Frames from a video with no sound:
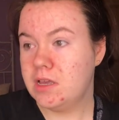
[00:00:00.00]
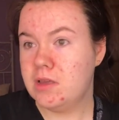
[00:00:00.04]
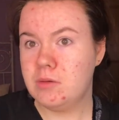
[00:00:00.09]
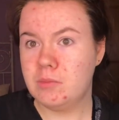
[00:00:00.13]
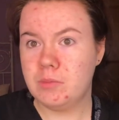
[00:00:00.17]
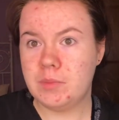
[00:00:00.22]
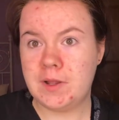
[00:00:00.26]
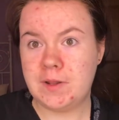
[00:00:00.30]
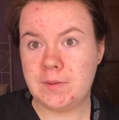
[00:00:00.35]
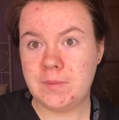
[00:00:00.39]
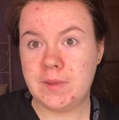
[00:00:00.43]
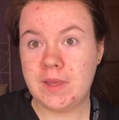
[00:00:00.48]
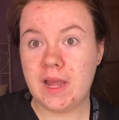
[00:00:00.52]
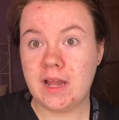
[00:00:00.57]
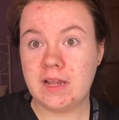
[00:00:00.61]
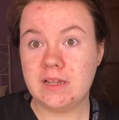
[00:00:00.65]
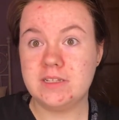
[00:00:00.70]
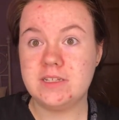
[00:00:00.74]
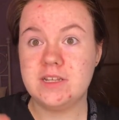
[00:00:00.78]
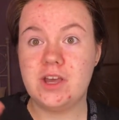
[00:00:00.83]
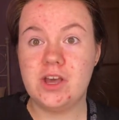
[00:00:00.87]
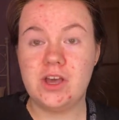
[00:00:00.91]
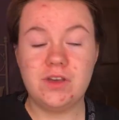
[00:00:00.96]
Ben
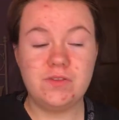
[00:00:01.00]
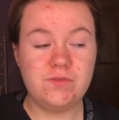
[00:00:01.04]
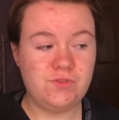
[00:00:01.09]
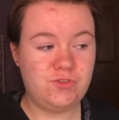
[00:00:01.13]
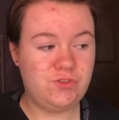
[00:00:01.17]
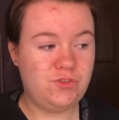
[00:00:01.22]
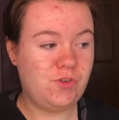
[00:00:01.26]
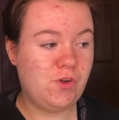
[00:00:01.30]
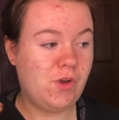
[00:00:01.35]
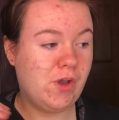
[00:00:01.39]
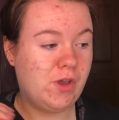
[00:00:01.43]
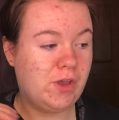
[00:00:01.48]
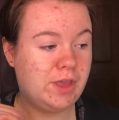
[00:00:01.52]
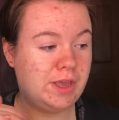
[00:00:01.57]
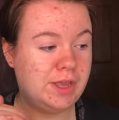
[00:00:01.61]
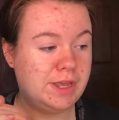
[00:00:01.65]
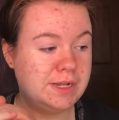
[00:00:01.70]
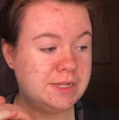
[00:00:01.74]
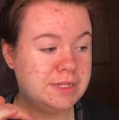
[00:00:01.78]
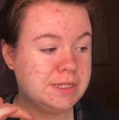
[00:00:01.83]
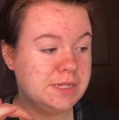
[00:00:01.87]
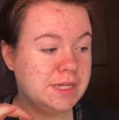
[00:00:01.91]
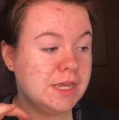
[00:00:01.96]
Mianta, I've
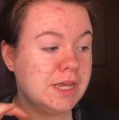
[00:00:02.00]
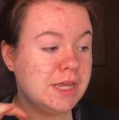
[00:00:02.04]
tried,